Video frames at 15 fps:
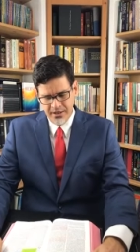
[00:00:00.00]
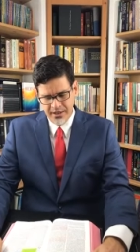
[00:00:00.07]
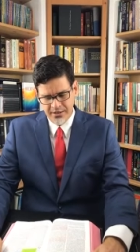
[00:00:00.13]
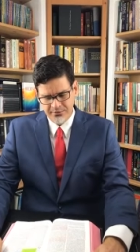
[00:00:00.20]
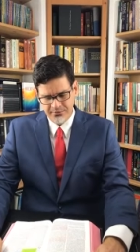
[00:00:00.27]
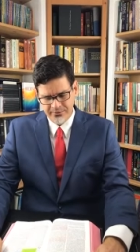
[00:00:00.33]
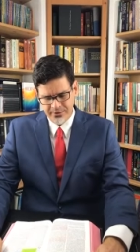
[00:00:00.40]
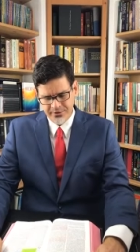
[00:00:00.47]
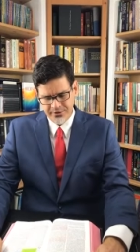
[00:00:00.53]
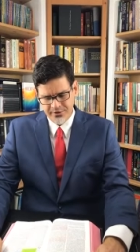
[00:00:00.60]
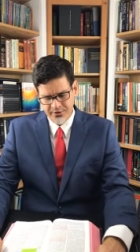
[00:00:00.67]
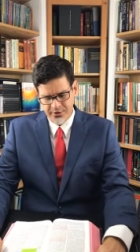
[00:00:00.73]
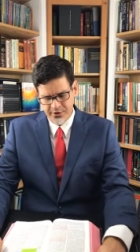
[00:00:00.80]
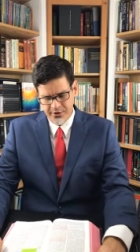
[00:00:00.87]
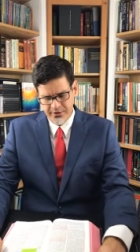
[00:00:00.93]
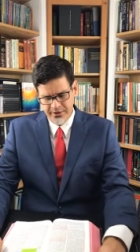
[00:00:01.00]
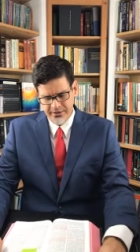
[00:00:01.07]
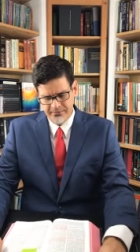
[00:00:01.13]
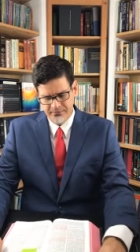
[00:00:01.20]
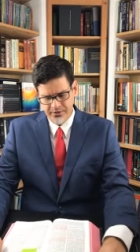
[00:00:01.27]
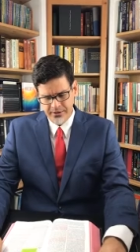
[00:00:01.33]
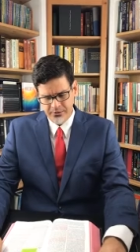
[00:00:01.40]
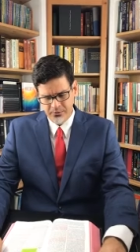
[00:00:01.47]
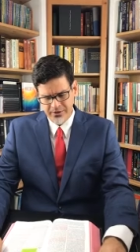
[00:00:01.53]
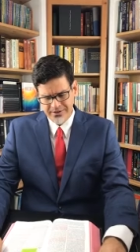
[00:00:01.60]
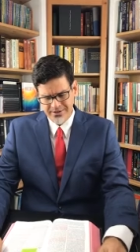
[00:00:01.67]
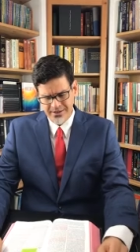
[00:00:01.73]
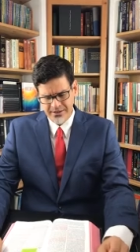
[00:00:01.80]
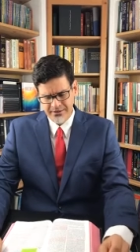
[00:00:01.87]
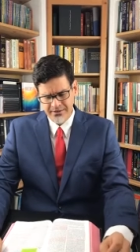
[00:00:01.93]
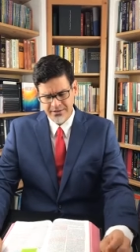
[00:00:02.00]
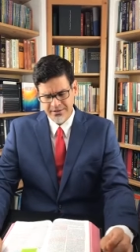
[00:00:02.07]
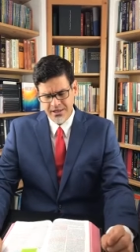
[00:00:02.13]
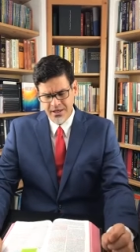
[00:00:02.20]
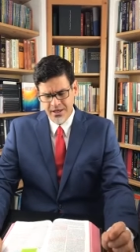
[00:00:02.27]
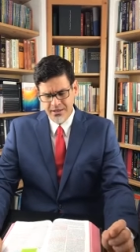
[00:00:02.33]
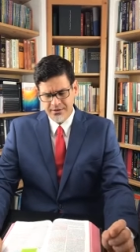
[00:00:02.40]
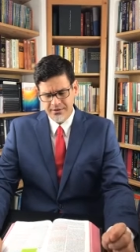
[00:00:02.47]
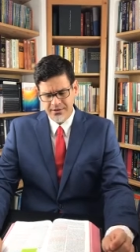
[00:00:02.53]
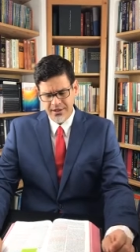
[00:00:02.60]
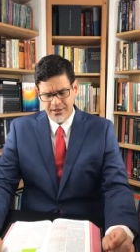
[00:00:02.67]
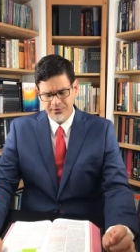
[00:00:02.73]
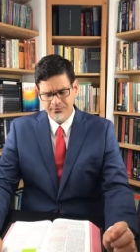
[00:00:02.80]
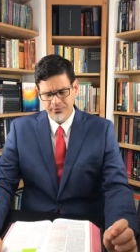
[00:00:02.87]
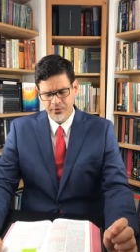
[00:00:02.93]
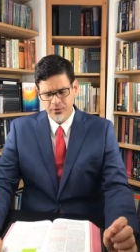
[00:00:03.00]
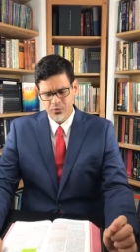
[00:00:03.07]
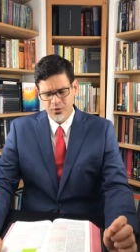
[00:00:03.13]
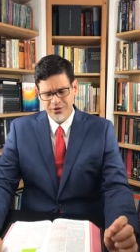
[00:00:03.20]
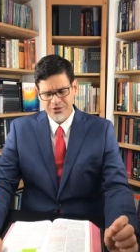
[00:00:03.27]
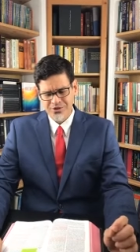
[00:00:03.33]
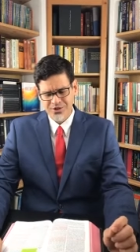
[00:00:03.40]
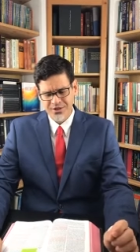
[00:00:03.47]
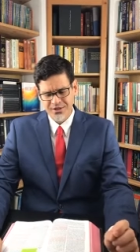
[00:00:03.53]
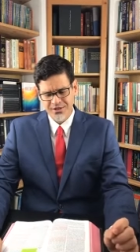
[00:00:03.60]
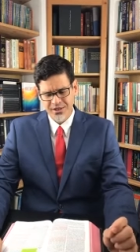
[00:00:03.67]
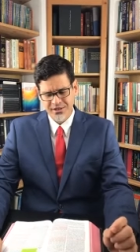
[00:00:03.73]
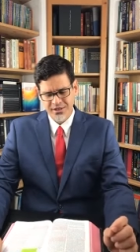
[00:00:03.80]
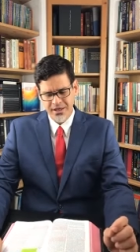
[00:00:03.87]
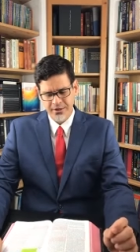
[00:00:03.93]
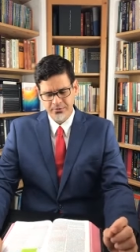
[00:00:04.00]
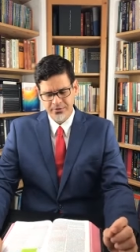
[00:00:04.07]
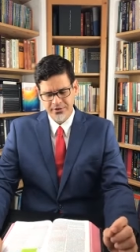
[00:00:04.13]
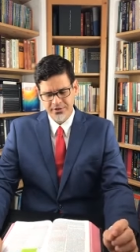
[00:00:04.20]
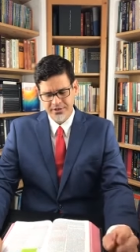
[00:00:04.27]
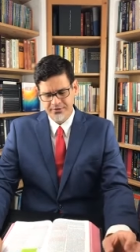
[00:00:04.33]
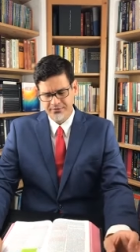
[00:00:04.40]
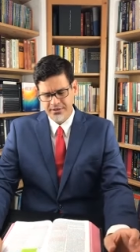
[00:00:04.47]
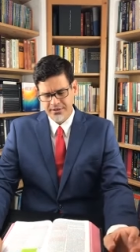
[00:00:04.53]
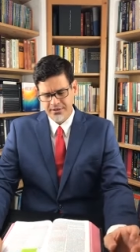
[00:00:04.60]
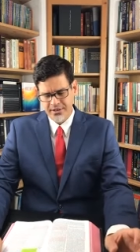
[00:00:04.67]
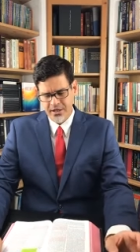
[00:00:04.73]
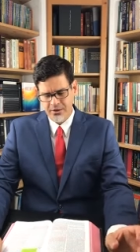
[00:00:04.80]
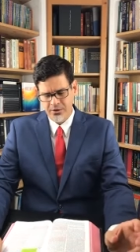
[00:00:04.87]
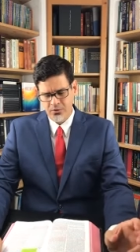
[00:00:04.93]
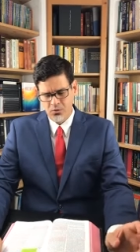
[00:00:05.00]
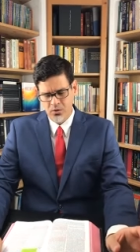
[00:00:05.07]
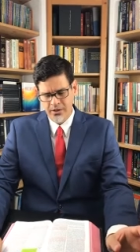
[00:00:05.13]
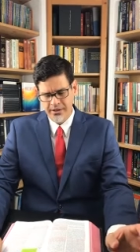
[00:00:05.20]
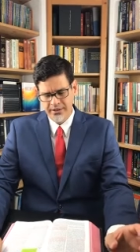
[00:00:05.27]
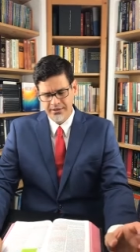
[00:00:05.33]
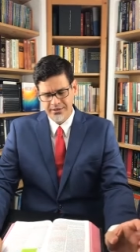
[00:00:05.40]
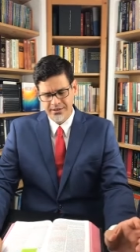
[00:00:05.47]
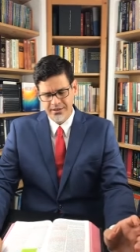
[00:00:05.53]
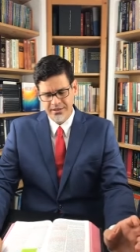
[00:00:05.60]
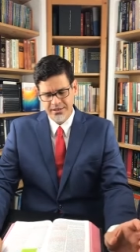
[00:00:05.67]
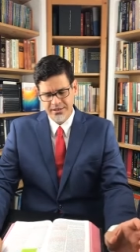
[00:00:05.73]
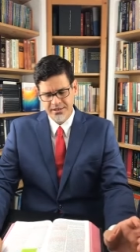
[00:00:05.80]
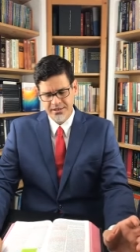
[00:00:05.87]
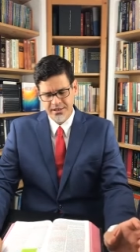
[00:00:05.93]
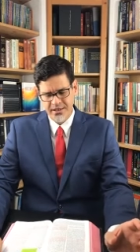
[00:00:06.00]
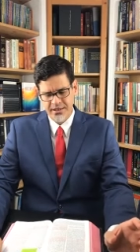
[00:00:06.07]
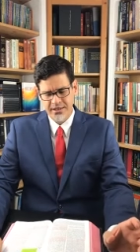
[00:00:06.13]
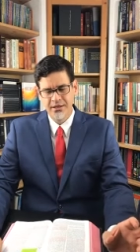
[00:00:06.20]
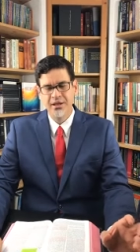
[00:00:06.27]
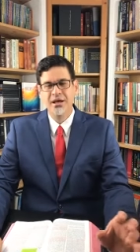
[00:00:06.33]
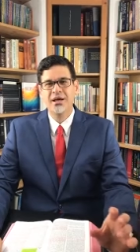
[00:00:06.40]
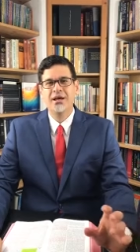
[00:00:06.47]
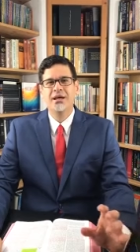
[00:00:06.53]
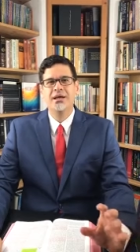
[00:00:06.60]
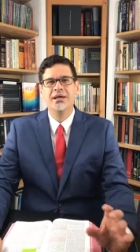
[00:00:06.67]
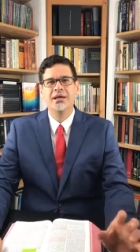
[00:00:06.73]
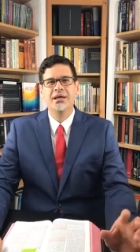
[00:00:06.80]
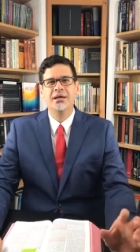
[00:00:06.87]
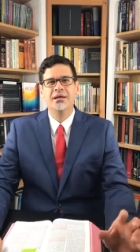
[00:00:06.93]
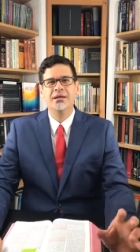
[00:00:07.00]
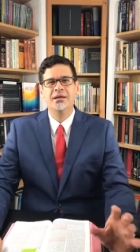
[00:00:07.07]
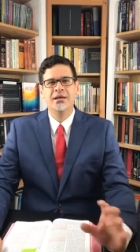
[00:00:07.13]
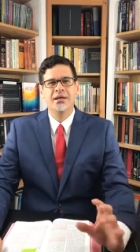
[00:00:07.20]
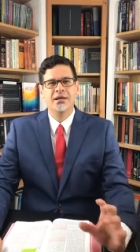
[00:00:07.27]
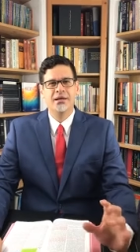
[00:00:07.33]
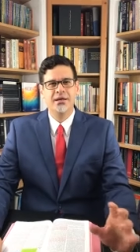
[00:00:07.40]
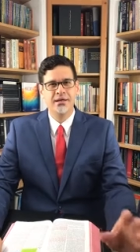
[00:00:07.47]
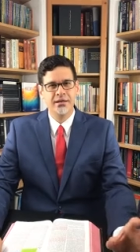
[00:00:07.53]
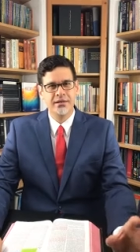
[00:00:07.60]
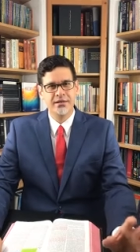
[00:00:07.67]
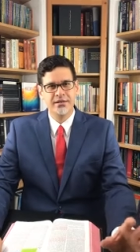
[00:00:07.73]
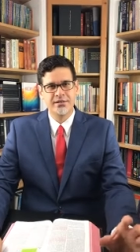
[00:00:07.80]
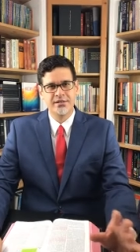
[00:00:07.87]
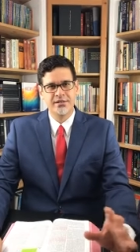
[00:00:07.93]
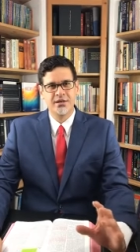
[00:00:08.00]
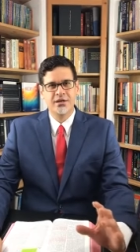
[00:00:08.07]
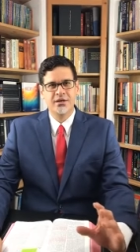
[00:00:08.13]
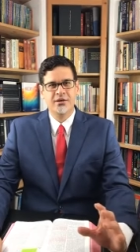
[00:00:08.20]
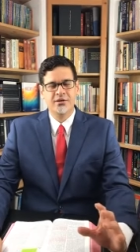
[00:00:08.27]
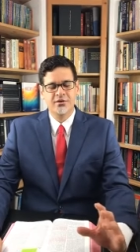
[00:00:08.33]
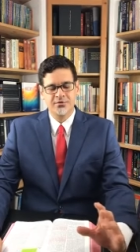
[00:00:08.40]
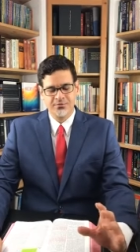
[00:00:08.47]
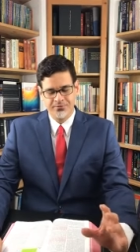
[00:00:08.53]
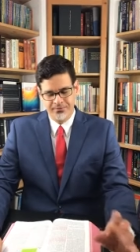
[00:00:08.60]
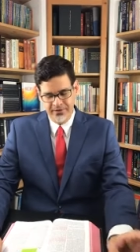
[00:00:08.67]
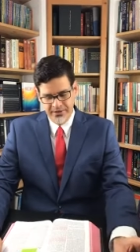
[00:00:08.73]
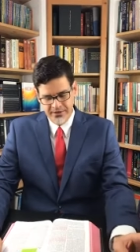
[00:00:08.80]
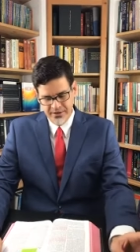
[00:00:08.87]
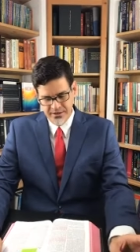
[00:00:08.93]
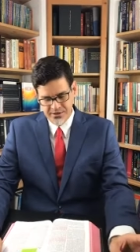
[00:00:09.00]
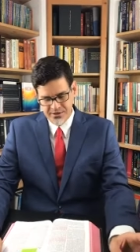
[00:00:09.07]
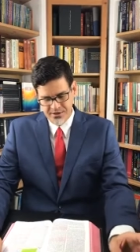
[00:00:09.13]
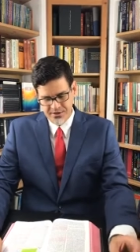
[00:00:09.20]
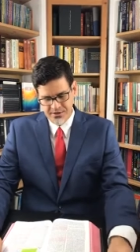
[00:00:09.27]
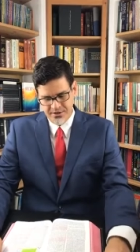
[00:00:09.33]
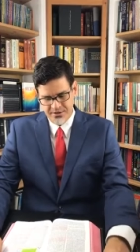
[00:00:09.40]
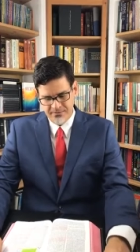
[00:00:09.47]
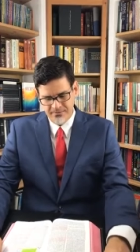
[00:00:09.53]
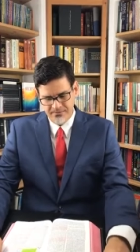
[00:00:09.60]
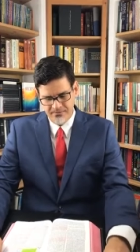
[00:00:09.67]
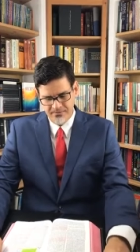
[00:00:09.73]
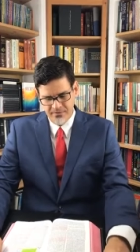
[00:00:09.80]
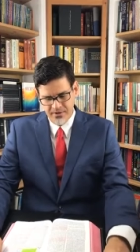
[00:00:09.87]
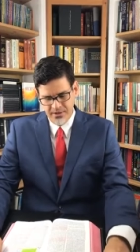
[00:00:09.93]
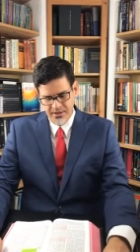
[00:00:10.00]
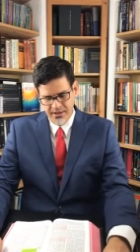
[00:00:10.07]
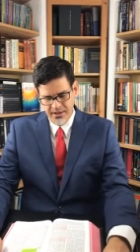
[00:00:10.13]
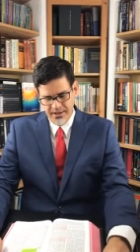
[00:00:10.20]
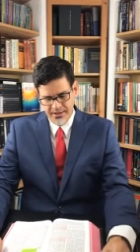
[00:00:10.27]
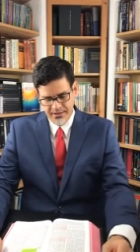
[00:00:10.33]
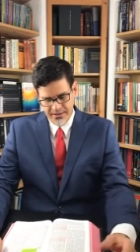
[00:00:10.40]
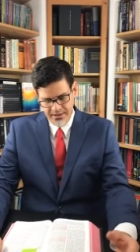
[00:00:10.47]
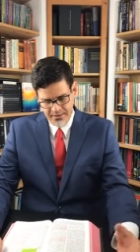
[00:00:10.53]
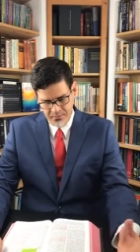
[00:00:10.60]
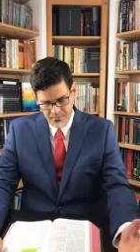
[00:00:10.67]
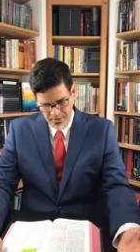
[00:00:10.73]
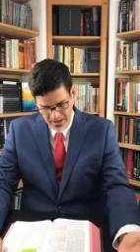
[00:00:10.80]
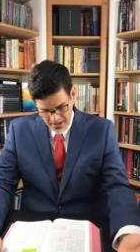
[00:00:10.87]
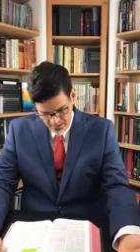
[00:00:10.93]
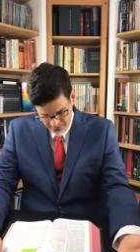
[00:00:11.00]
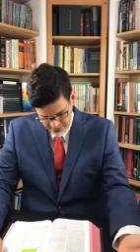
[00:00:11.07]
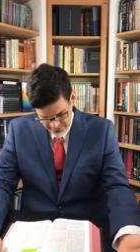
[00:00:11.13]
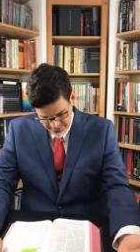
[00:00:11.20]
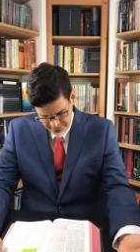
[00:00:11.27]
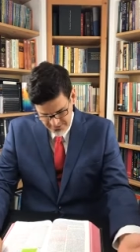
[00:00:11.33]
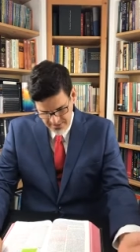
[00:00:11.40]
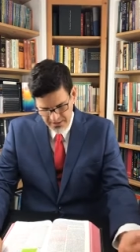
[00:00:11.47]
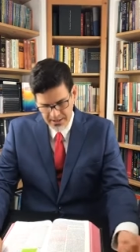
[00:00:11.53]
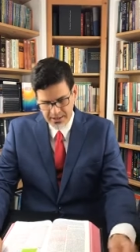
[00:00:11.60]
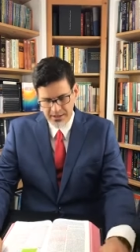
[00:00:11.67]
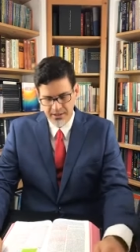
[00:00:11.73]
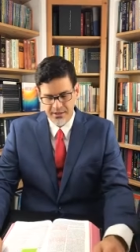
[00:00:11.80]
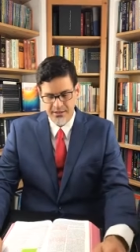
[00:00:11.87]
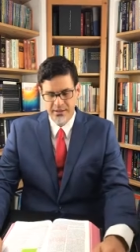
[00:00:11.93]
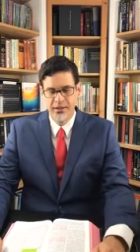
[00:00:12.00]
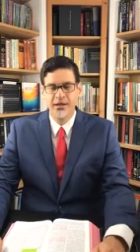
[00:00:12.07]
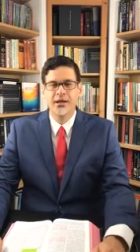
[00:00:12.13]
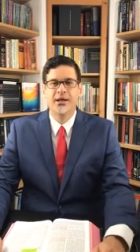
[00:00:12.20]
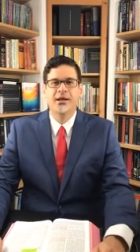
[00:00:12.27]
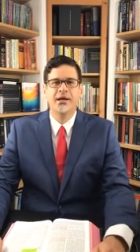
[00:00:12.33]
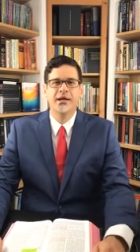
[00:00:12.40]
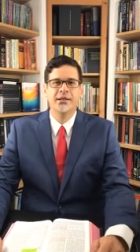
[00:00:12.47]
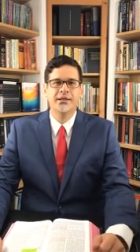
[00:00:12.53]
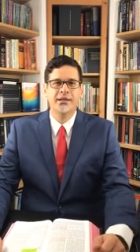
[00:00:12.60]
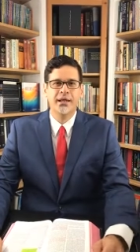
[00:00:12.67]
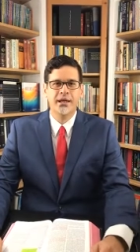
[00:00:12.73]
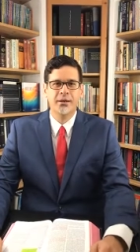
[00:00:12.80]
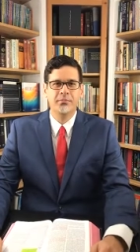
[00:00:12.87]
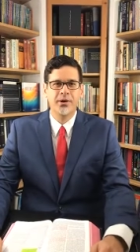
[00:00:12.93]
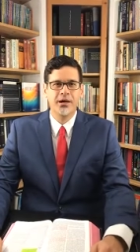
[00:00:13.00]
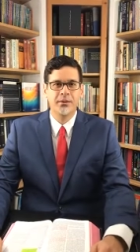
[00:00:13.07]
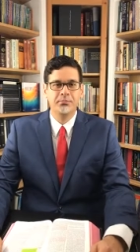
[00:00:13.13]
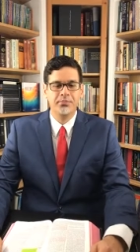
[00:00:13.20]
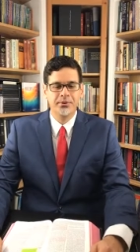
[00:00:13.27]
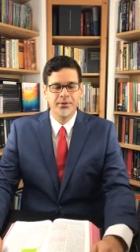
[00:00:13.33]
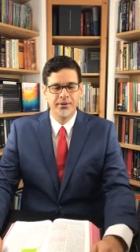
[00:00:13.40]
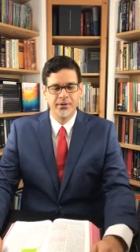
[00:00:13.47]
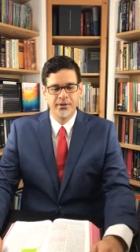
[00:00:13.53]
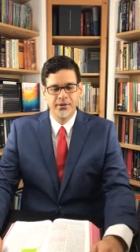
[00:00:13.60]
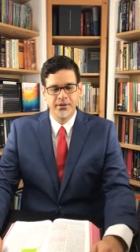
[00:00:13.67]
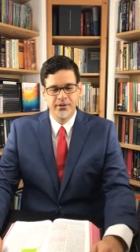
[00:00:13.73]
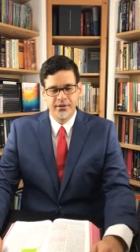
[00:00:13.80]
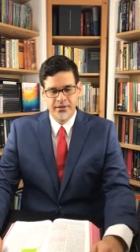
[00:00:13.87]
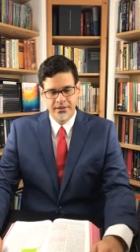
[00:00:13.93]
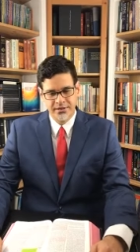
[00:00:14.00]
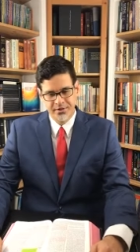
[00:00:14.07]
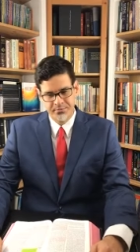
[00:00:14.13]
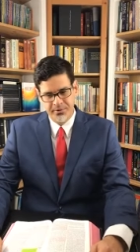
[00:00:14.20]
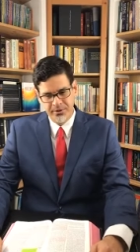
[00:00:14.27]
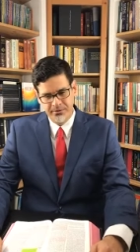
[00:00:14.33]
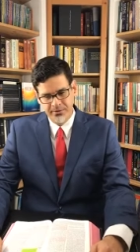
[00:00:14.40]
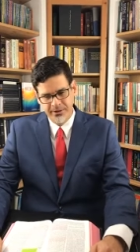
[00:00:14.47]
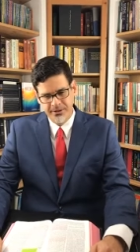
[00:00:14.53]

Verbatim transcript: and verse 30. It reads like this. Therefore when Jesus had received the sour wine, he said, "It is finished." And he bowed his head and gave up his Spirit.